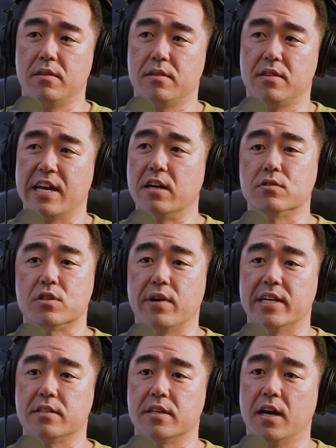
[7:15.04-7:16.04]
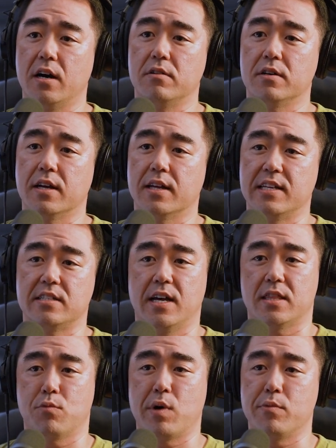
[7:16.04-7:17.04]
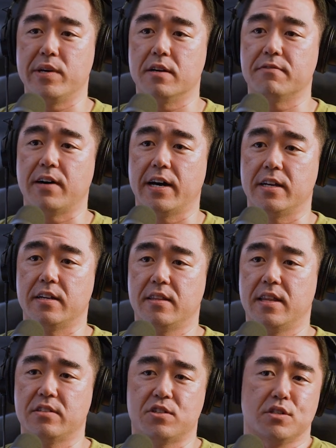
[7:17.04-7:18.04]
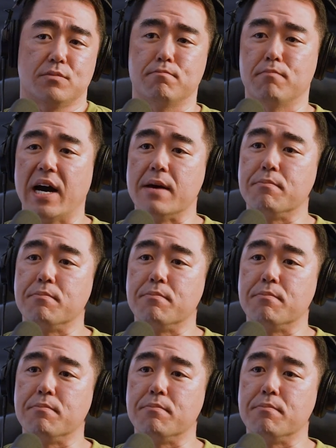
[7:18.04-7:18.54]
they don't do SEO, at least not the way we define it. And that's just my